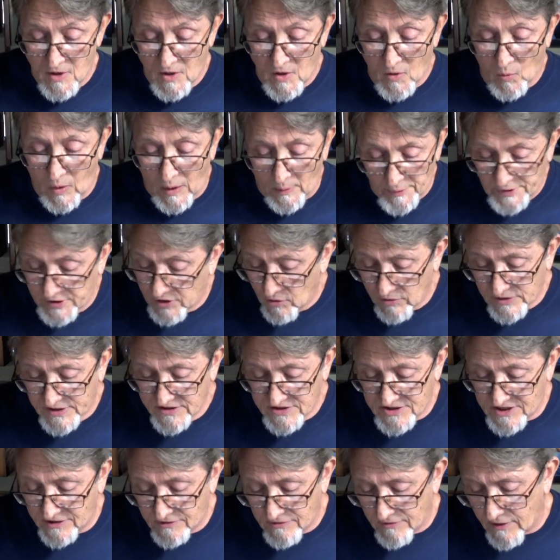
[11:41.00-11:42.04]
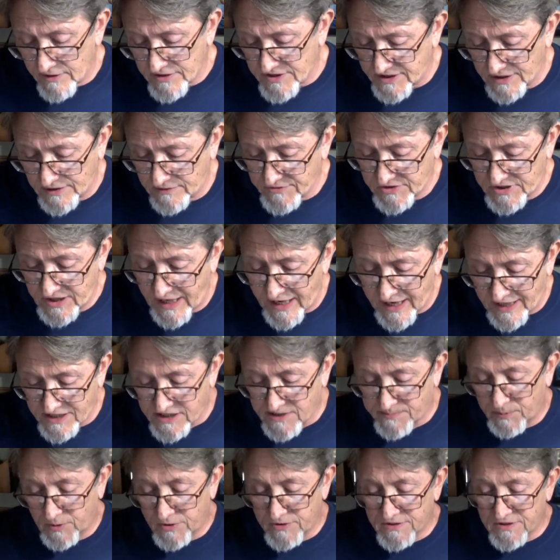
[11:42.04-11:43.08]
While we don't consider ourselves the
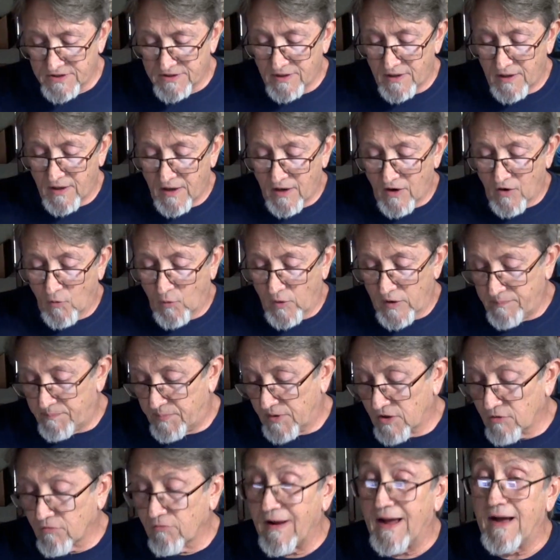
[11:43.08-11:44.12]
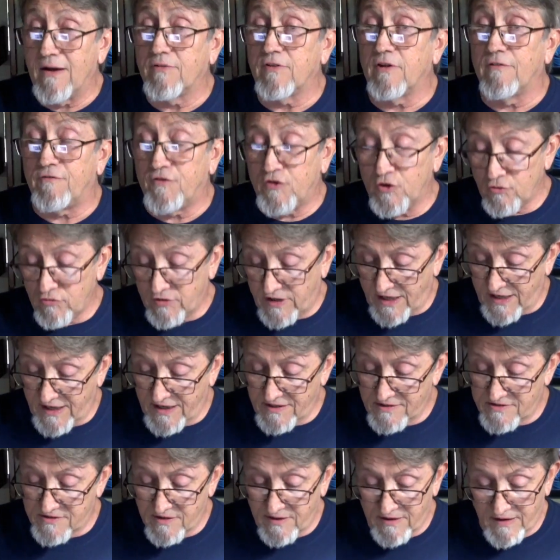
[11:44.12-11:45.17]
experts, we've been around a few
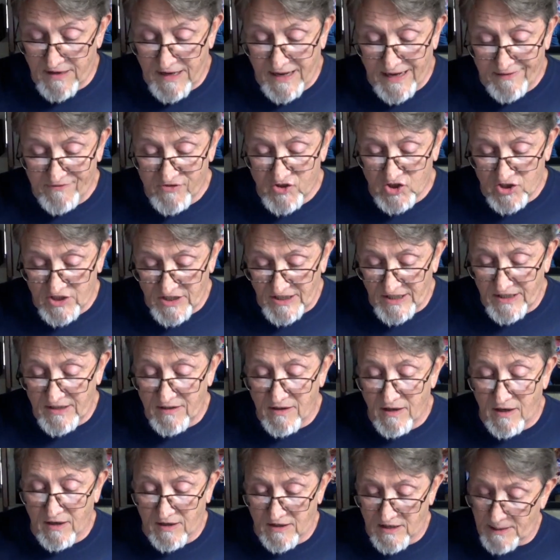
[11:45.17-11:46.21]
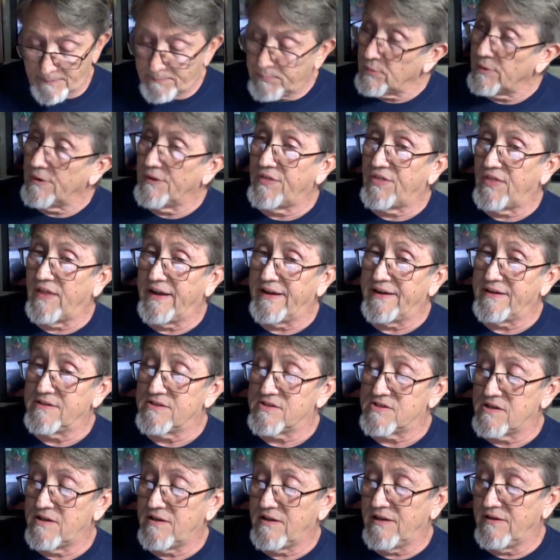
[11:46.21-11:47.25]
days and have seen a couple of
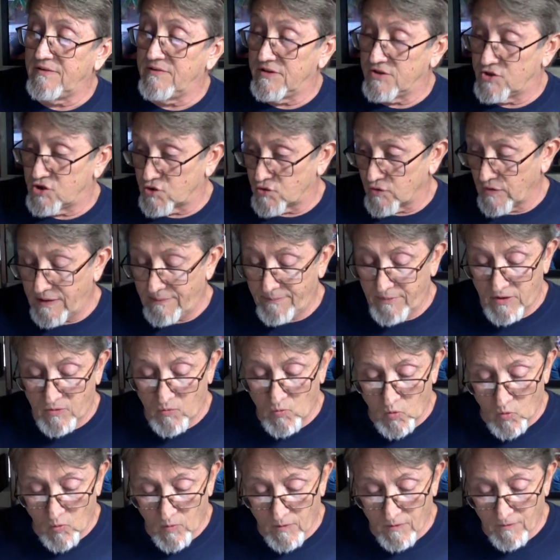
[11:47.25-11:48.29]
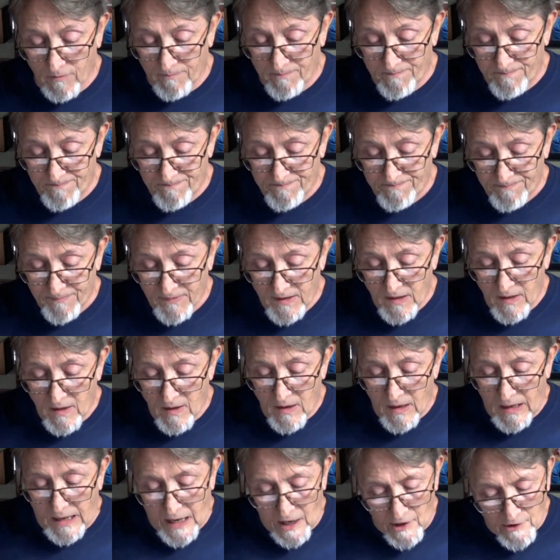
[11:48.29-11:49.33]
things in the streaming world.
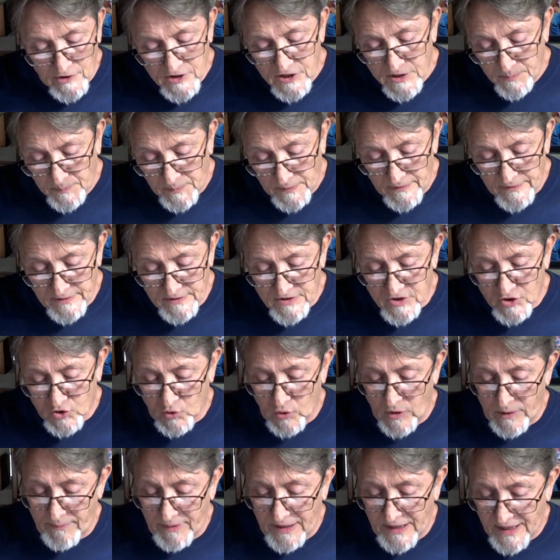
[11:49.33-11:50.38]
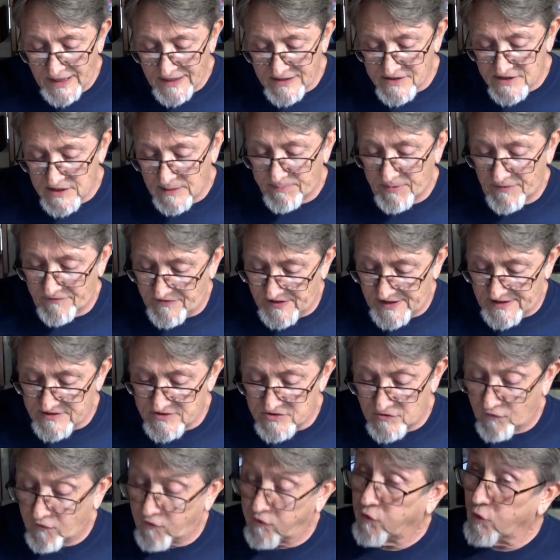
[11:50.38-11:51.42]
Our experience streaming heads-up events
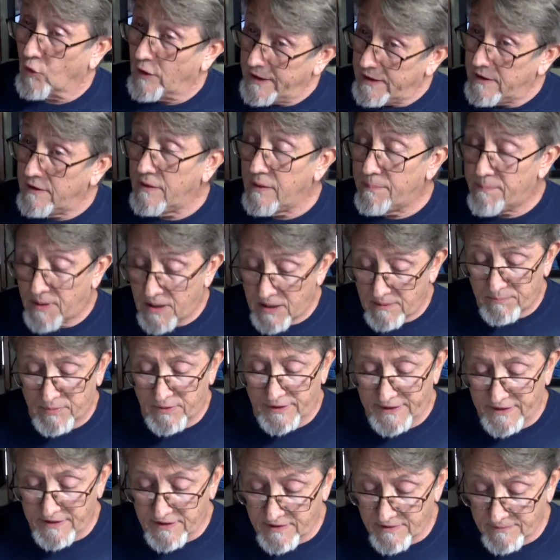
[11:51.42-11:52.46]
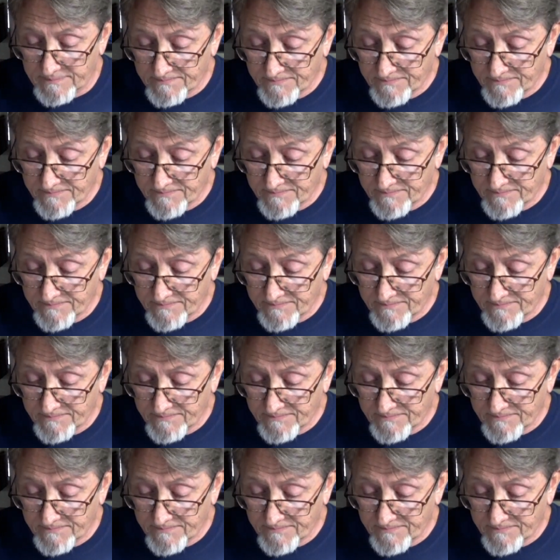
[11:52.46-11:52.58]
free to the public